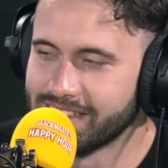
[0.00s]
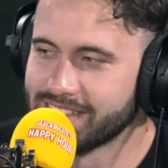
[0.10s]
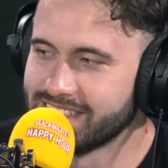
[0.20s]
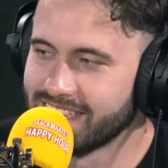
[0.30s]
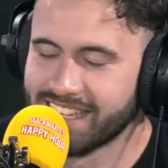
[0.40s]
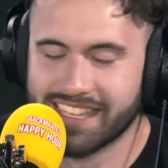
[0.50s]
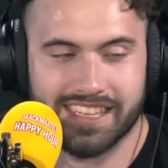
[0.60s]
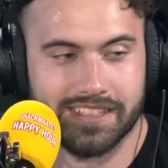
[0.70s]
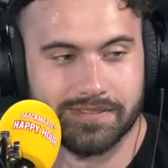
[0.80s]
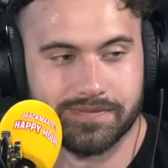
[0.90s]

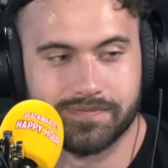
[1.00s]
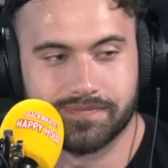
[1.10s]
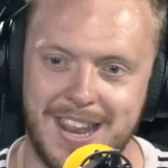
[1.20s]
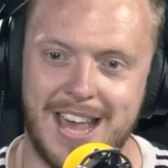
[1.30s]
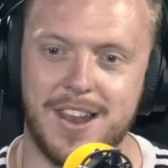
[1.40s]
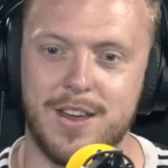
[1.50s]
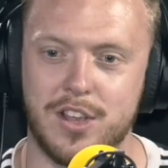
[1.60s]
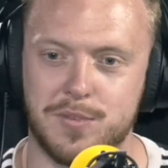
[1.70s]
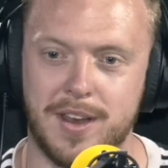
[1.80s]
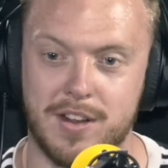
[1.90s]
Does your mum and dad
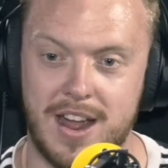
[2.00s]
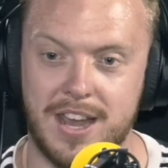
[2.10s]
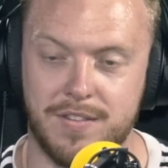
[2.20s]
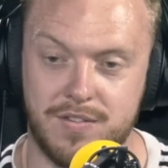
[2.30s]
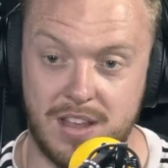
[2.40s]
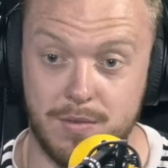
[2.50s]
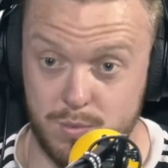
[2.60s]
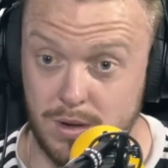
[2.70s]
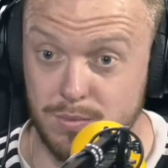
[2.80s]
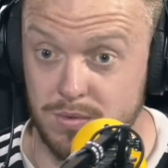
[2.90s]
know you spent a grand of,
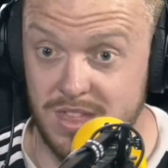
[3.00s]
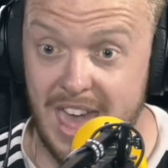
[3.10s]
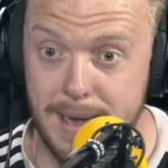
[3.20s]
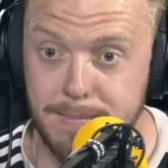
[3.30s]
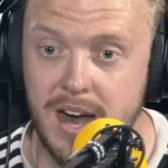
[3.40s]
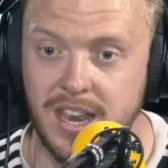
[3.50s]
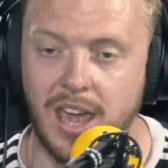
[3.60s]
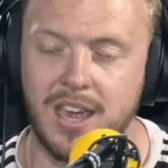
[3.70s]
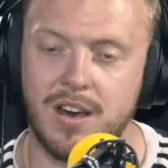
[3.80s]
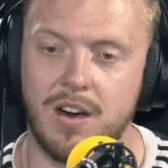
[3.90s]
their
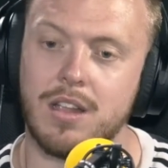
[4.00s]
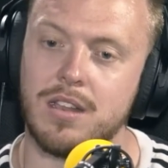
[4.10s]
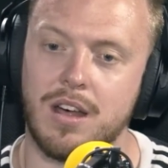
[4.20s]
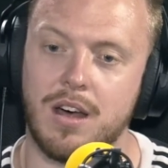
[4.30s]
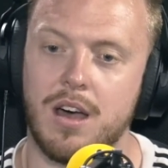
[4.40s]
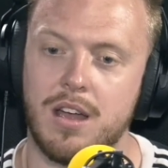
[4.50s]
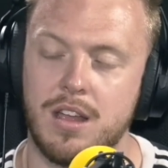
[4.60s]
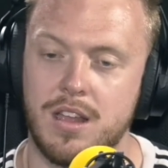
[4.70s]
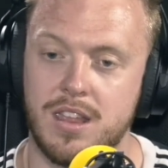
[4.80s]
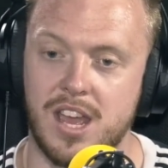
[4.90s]
money on
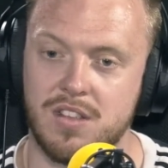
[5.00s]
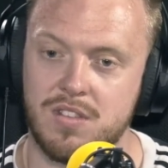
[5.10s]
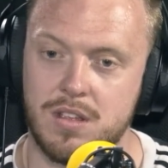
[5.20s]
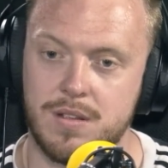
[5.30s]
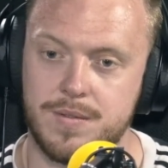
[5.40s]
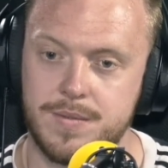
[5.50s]
this?